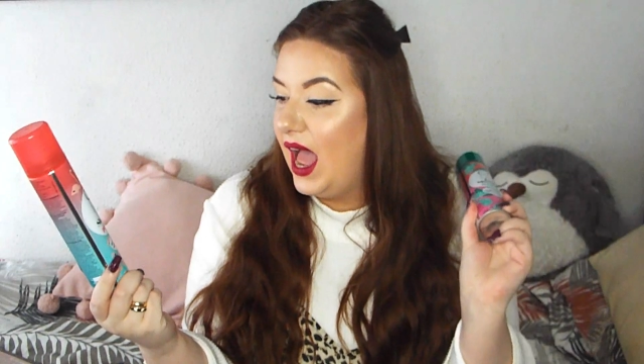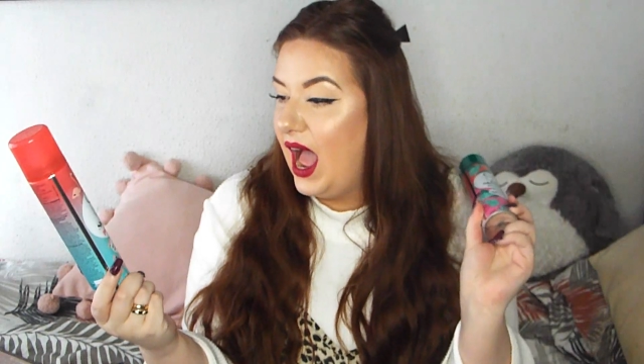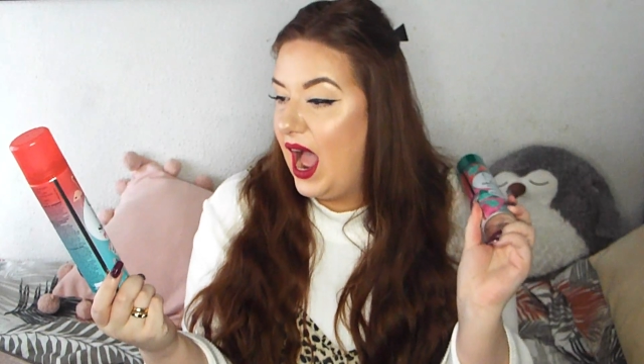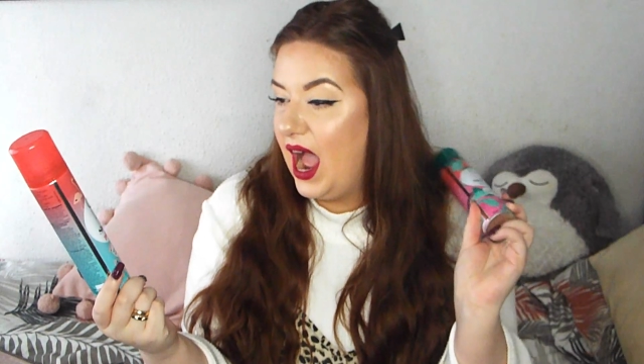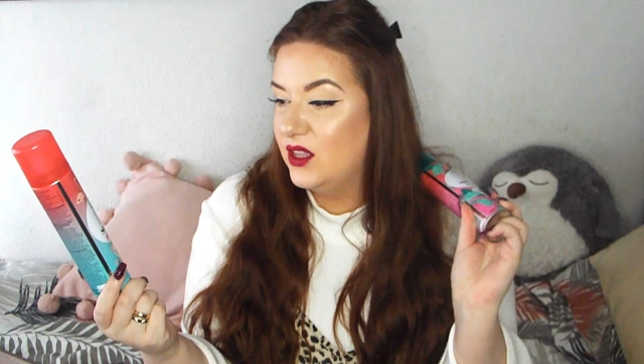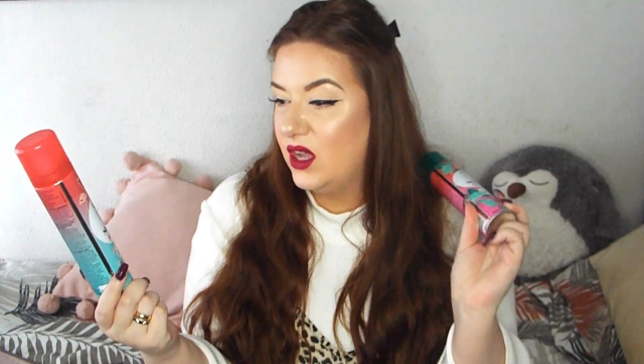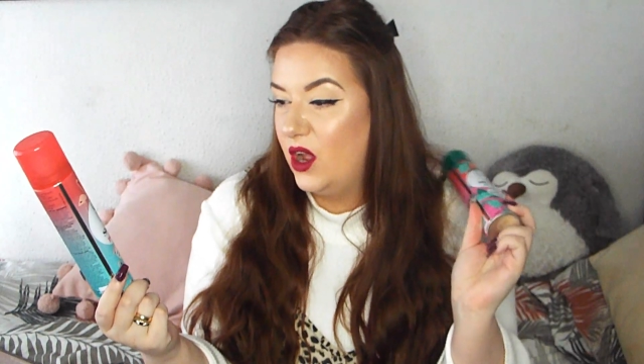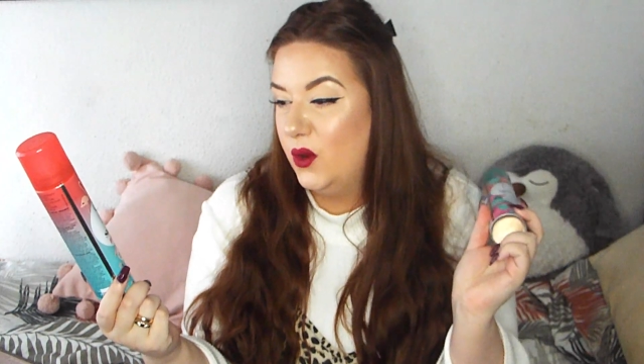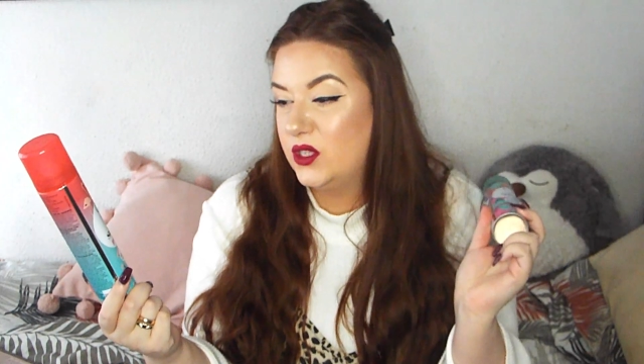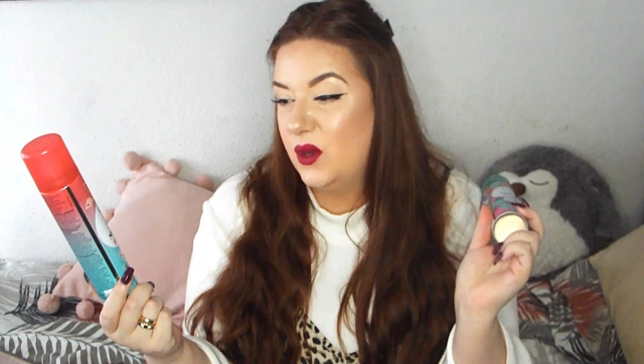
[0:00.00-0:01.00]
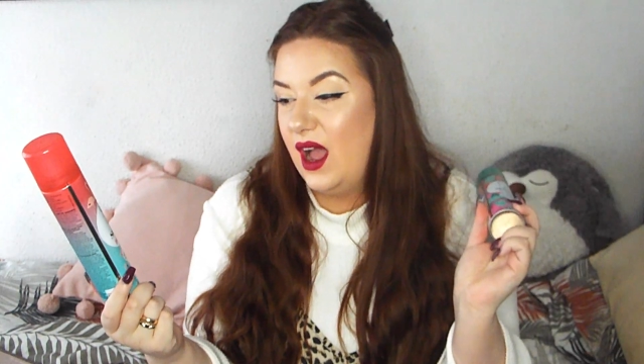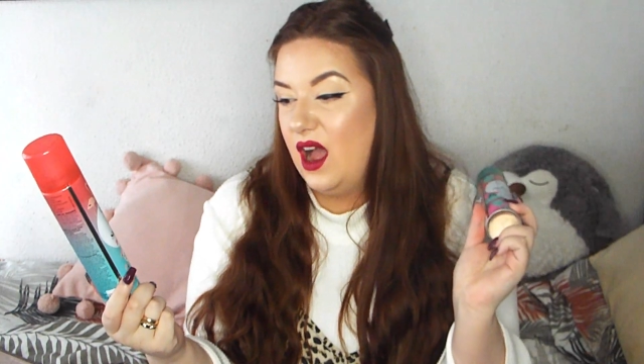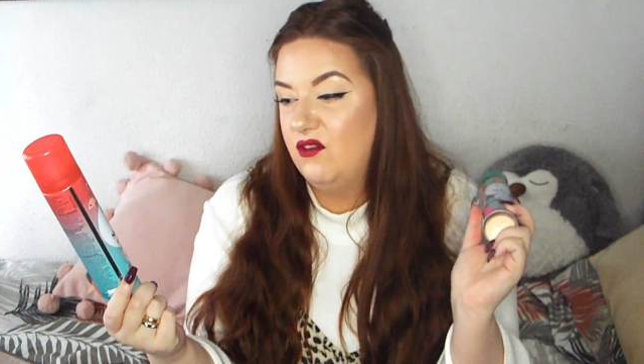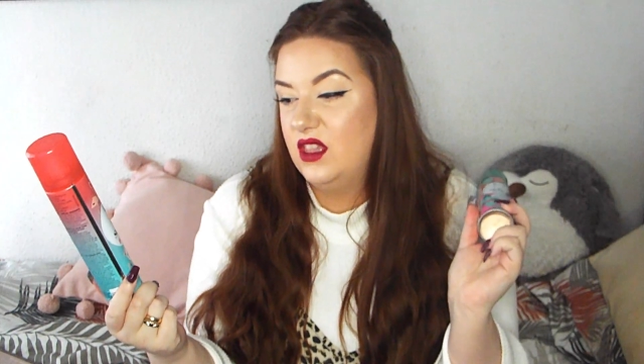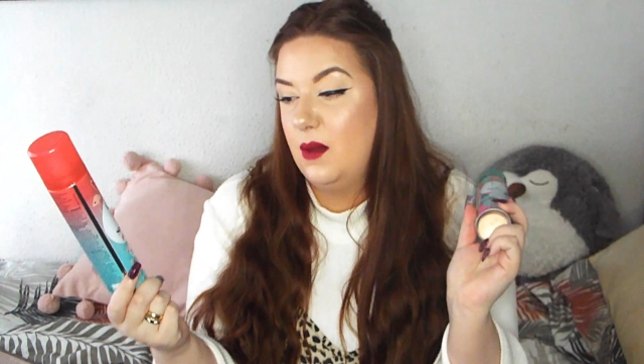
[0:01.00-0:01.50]
And I also
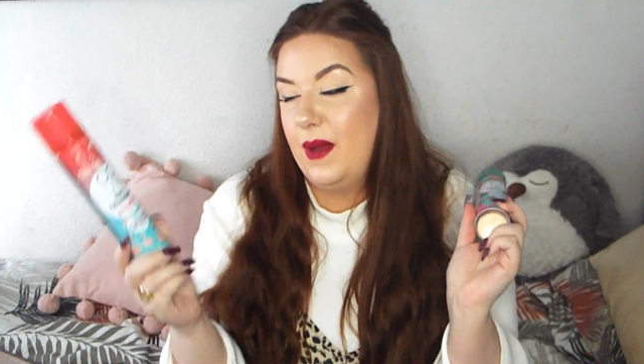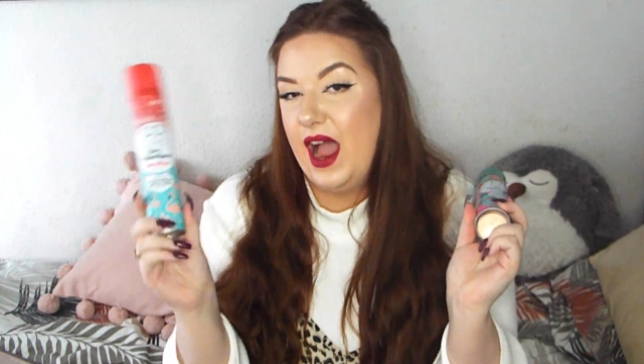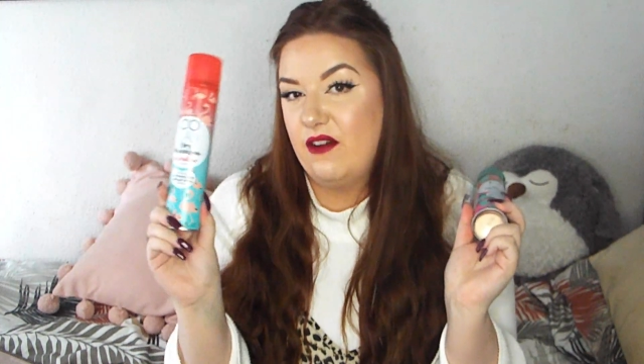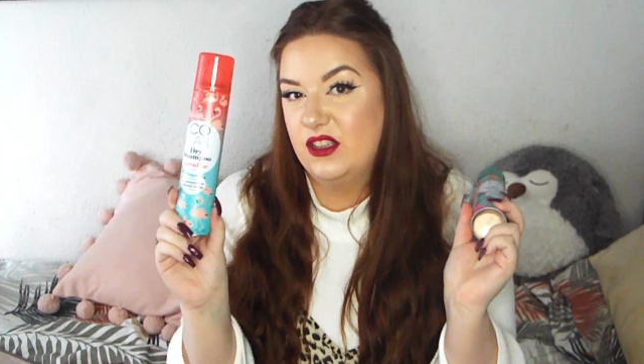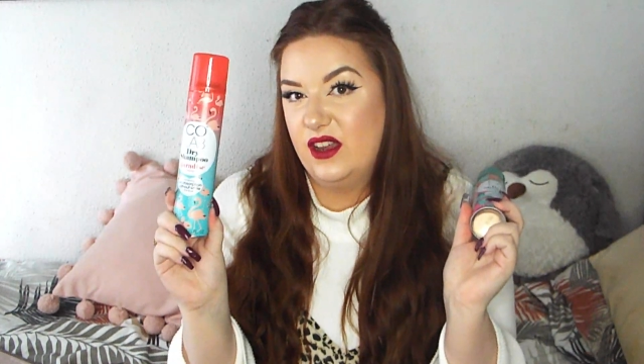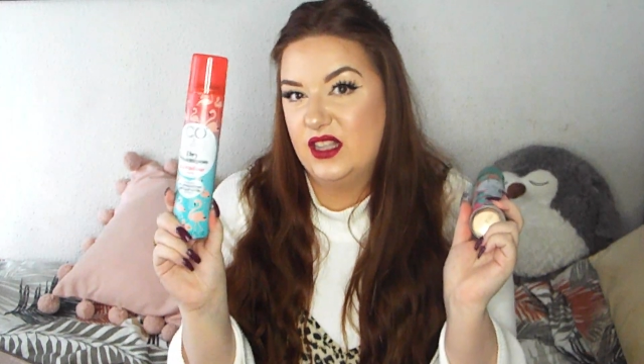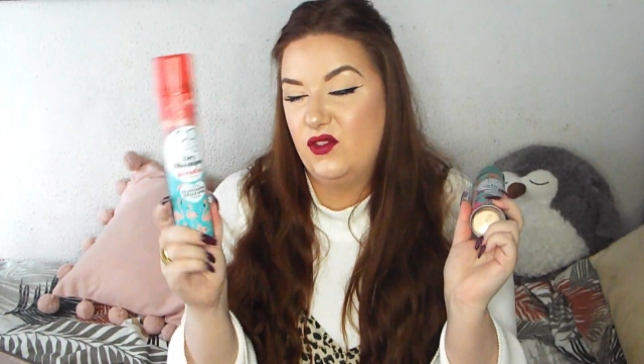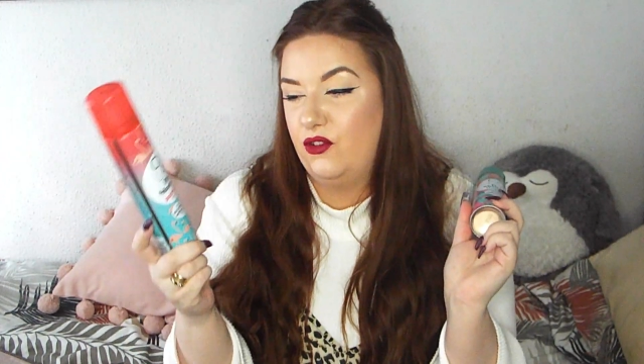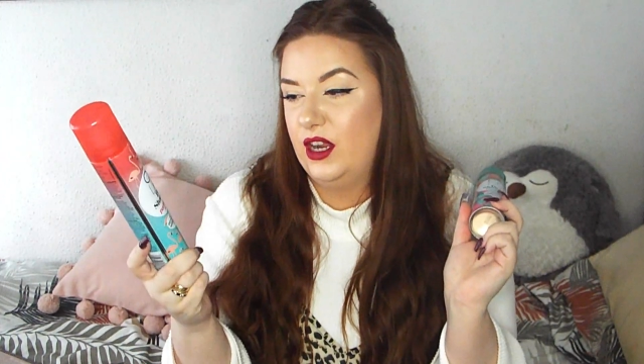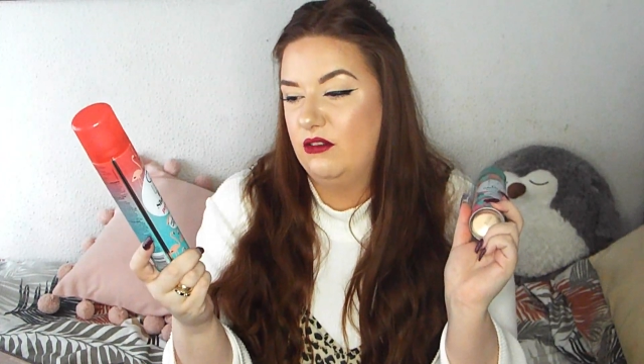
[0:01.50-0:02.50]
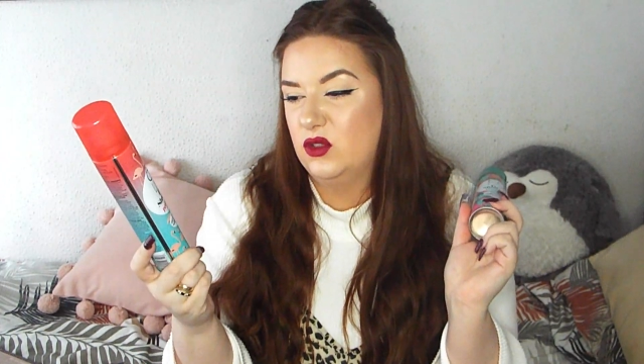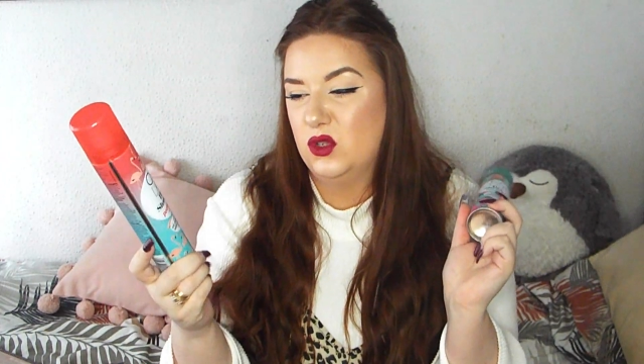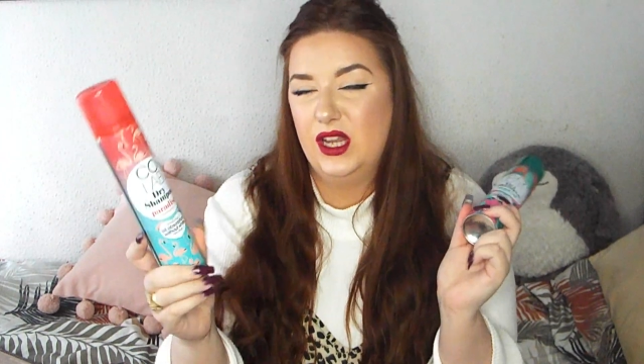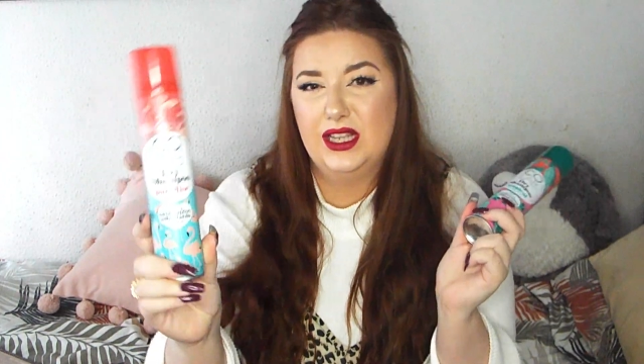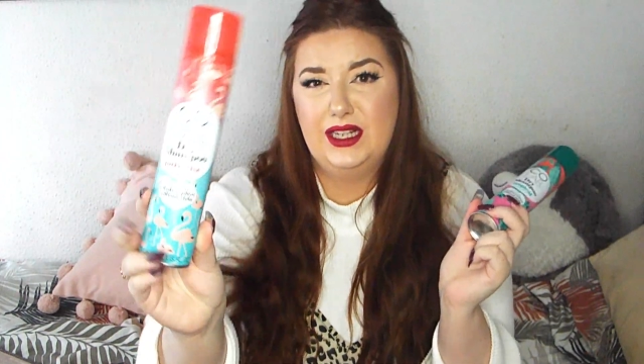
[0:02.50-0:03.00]
have the Paradise fragrance,
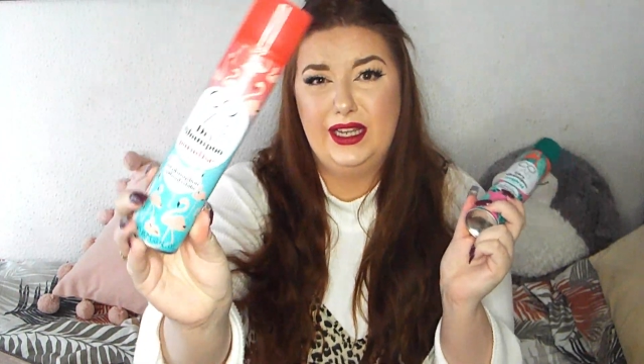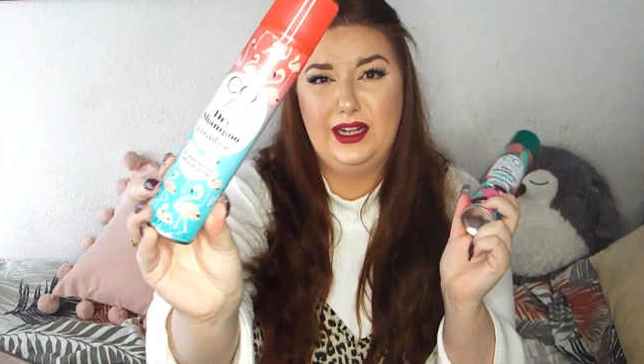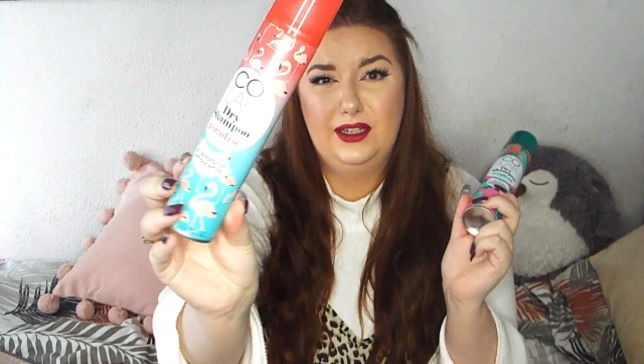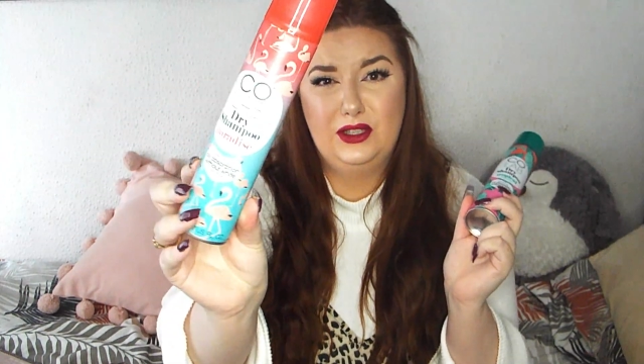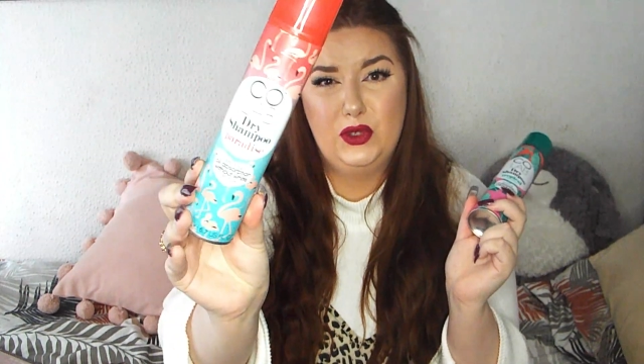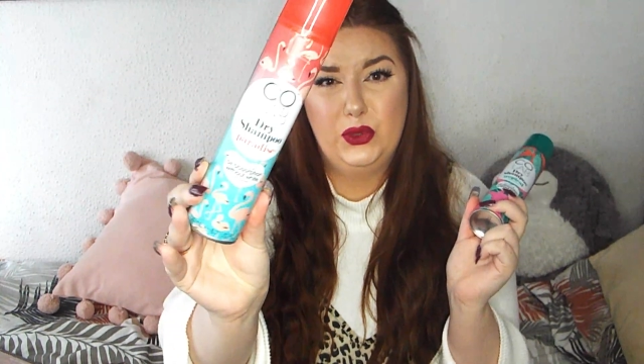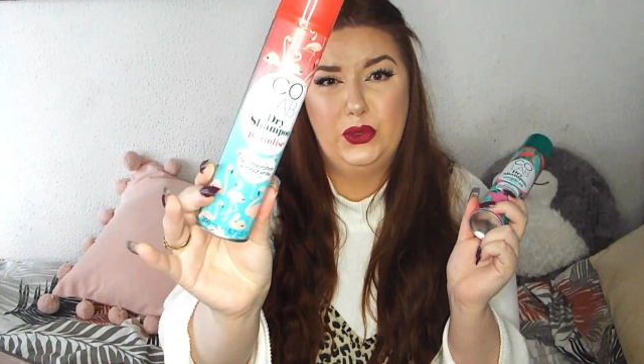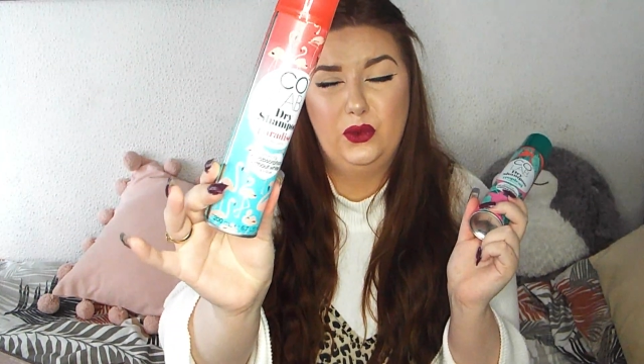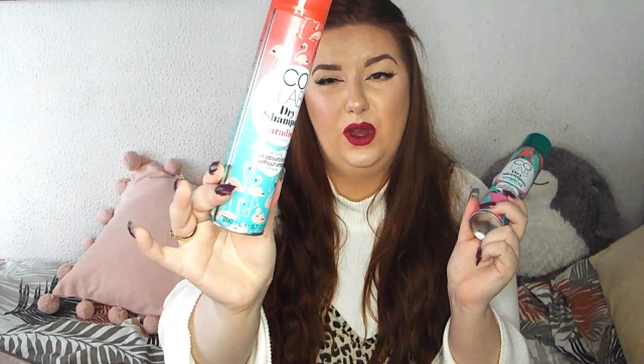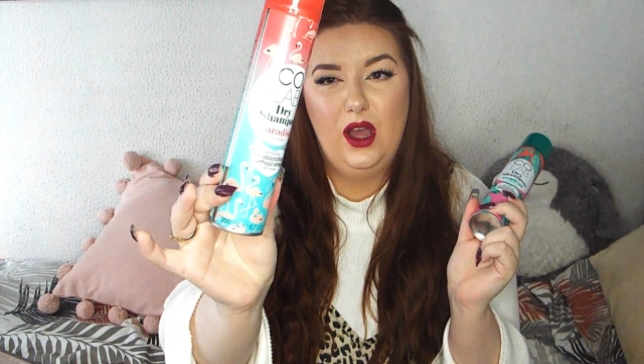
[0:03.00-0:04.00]
which has like a little